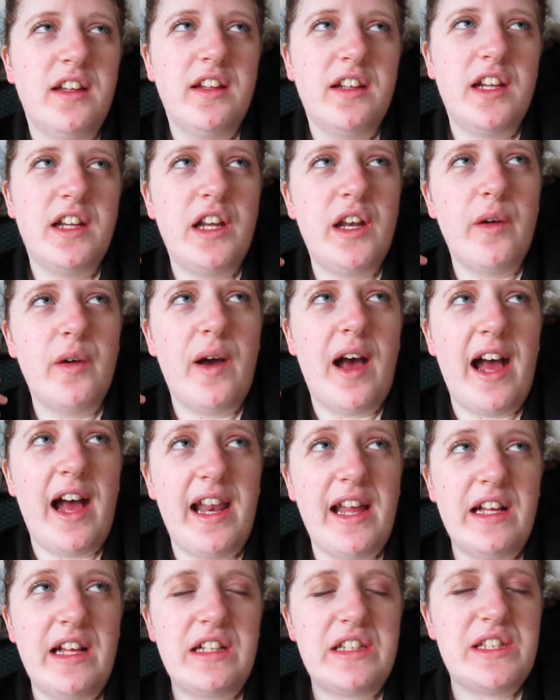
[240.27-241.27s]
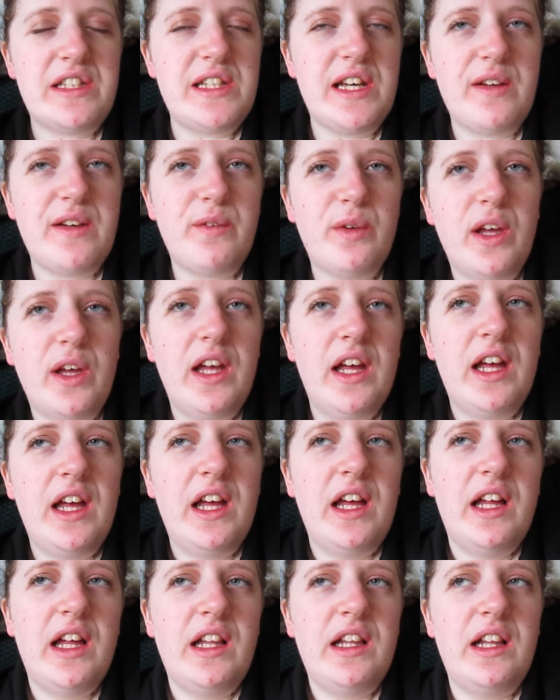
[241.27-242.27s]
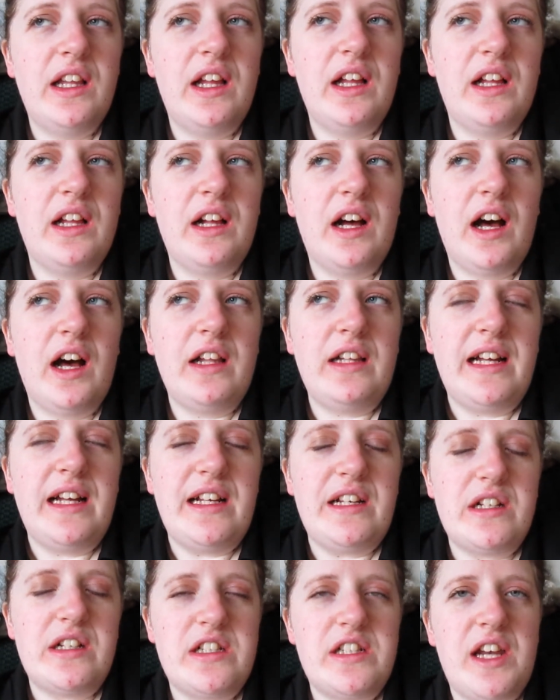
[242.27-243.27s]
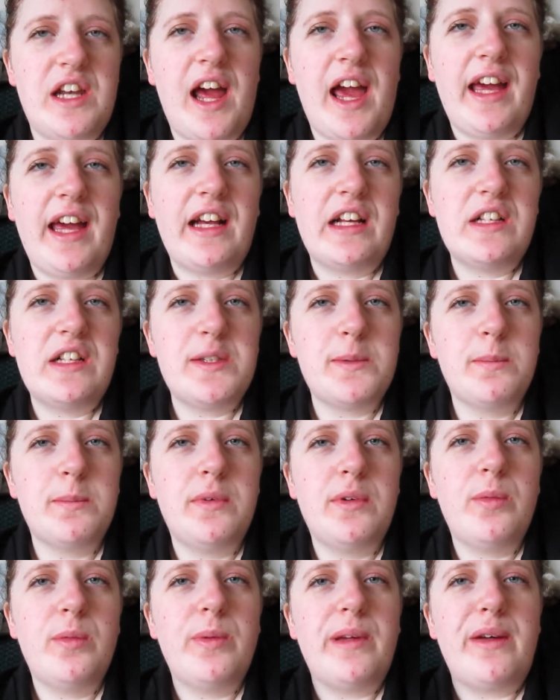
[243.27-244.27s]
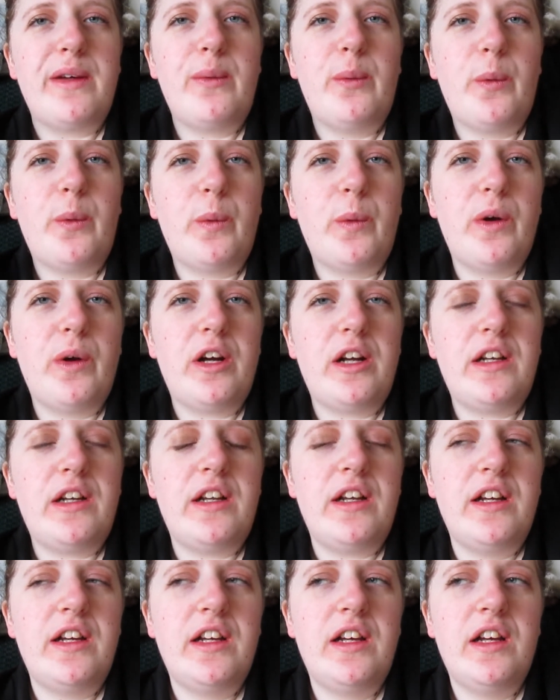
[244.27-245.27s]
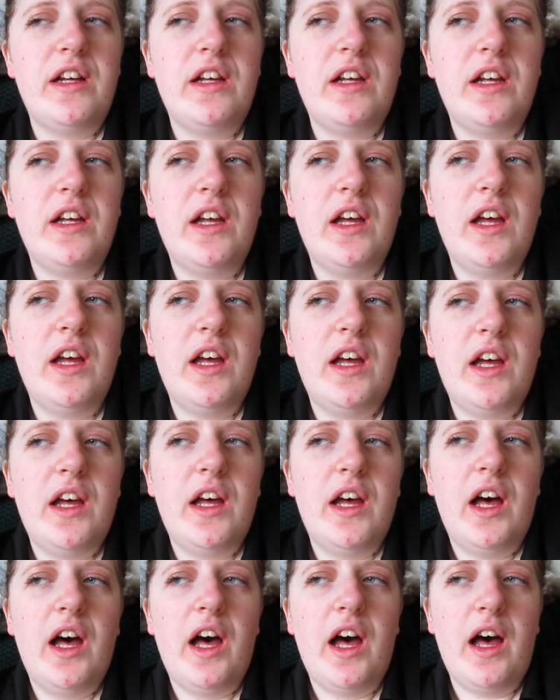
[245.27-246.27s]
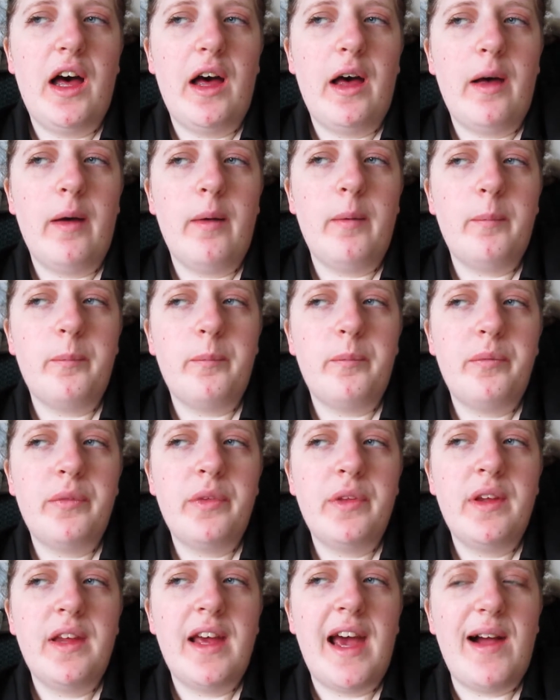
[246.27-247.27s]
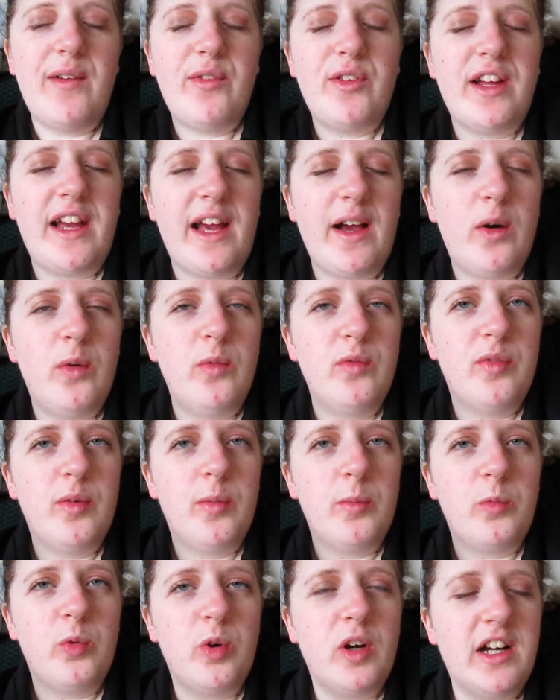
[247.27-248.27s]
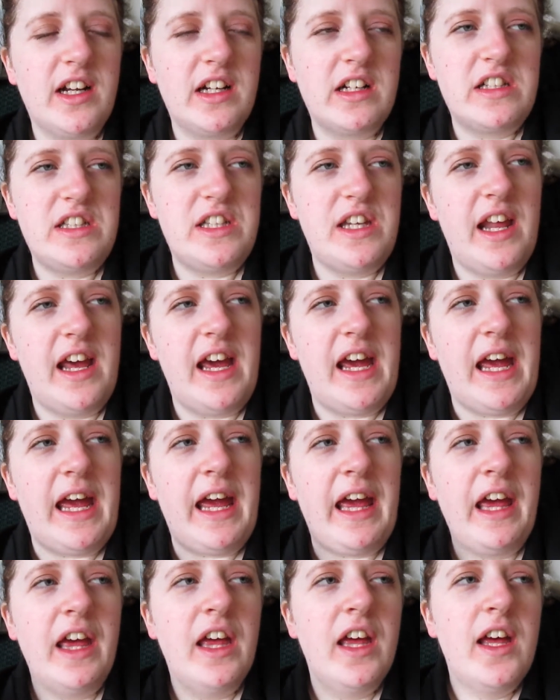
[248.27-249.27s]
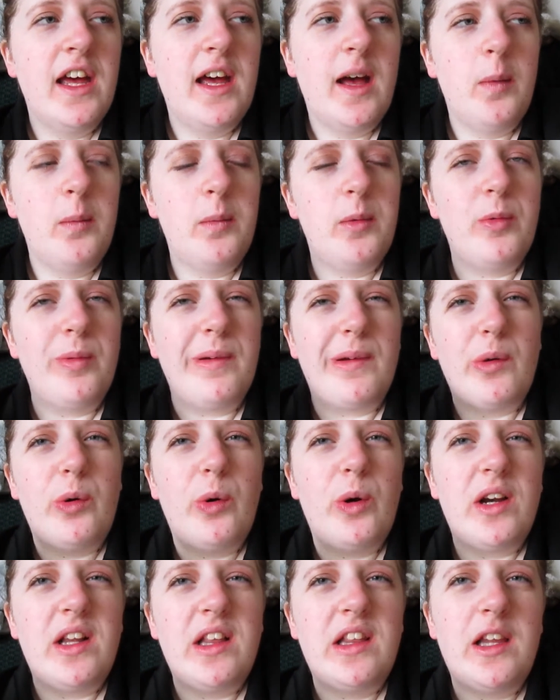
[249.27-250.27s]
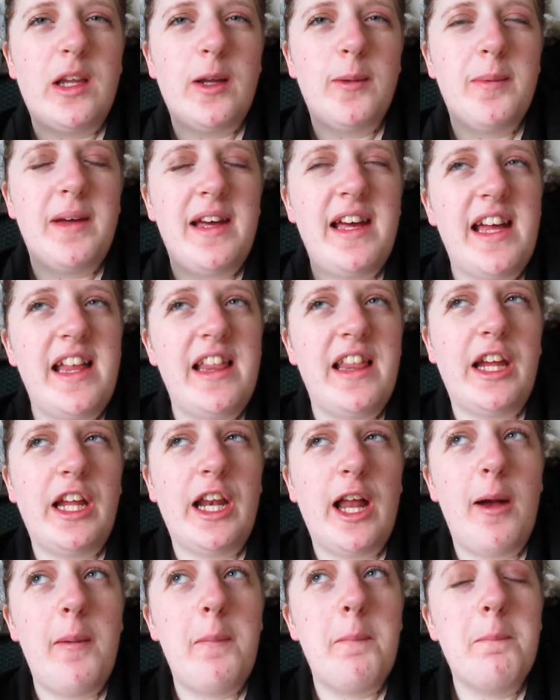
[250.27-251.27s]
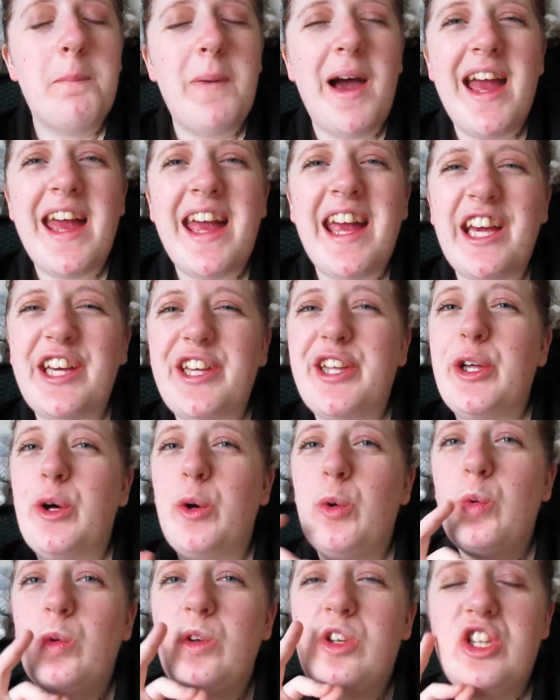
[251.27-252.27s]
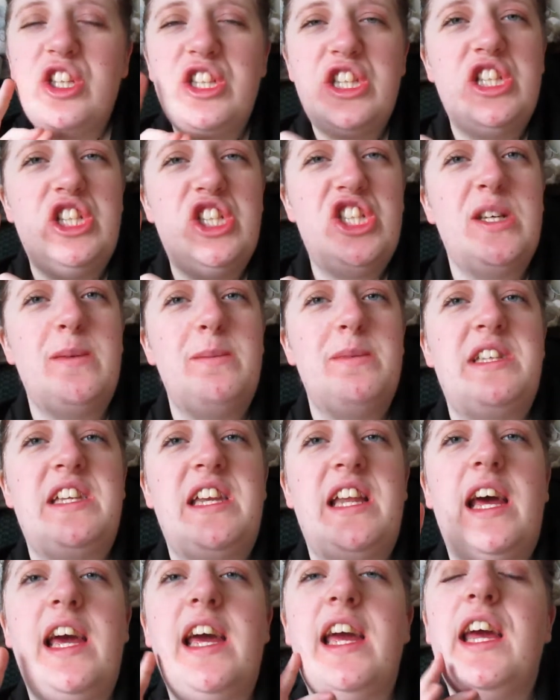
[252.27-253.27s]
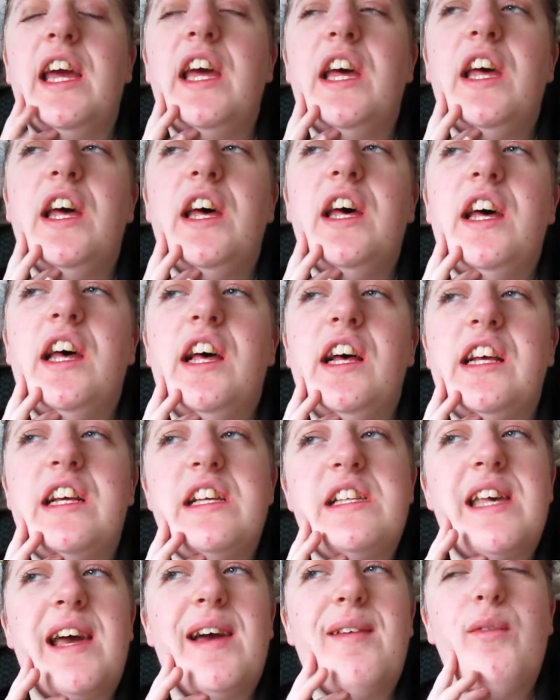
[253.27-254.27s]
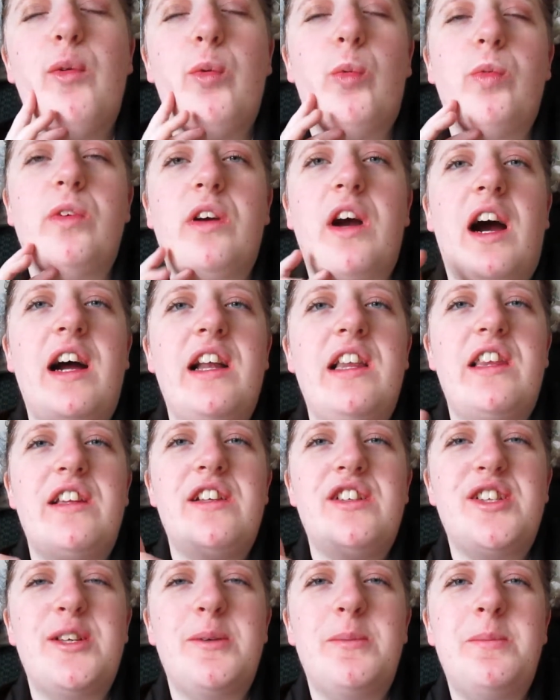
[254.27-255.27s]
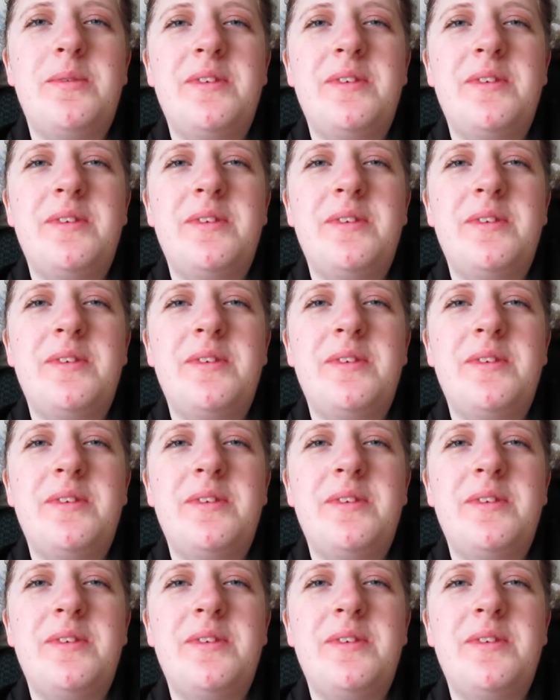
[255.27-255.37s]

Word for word: you know, edit and stuff uh, later tonight because I'm going to record um, after I get home from work today. I'm going to record a little bit and then I might go to the gym today because I haven't gone to the gym,